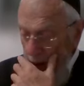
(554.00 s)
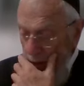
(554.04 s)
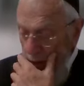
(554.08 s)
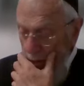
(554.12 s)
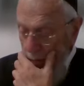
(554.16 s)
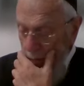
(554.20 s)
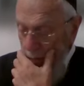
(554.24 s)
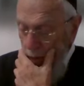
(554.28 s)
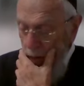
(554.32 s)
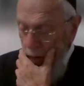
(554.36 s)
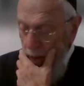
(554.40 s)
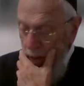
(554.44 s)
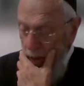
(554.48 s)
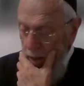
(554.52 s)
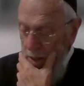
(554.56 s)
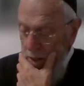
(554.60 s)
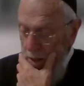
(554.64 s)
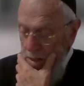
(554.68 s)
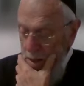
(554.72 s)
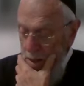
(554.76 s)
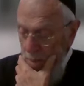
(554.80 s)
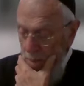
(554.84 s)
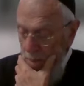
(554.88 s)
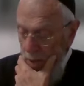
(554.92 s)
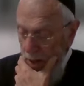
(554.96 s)

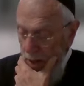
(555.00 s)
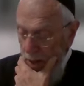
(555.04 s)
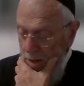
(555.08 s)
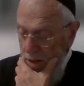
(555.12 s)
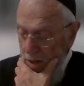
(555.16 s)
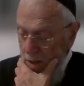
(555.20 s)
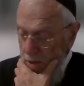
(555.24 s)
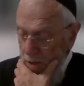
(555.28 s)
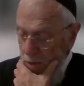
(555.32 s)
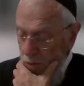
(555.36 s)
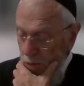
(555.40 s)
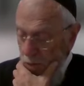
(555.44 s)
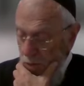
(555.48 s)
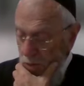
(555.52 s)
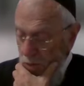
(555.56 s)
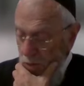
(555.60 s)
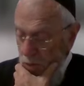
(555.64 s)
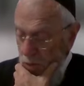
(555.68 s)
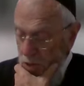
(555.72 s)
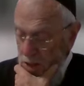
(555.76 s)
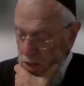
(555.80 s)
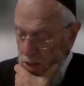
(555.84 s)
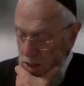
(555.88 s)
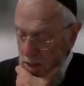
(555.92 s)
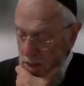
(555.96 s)
brings a multitude to
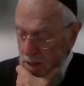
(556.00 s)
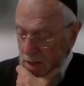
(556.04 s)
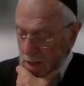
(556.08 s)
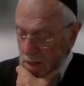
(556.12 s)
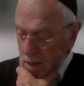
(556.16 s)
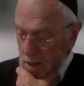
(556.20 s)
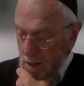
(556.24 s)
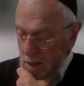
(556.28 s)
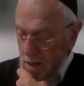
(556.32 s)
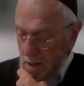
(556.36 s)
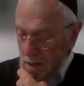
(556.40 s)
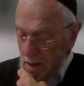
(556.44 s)
sin,